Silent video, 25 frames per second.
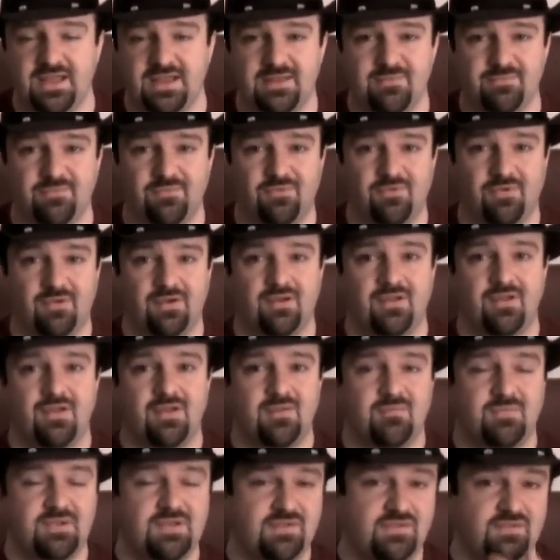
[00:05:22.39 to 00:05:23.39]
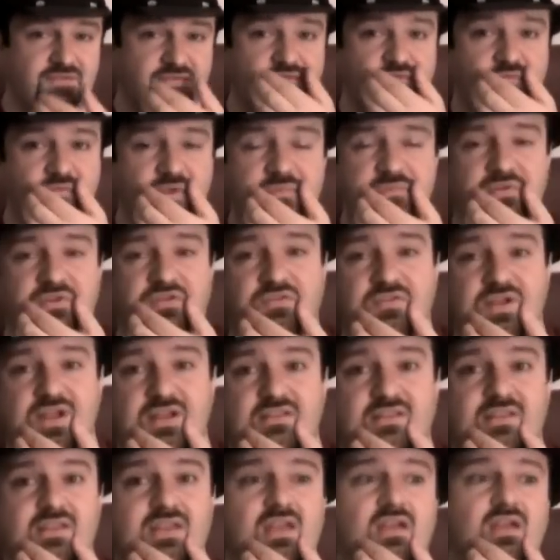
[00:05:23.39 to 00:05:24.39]
anymore because if you remember
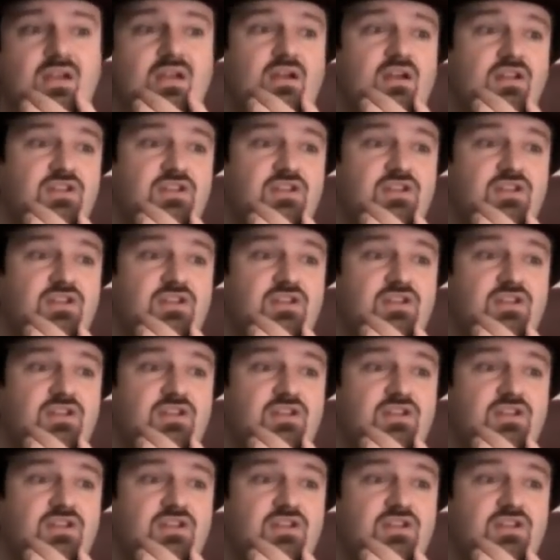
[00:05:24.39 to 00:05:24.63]
correctly,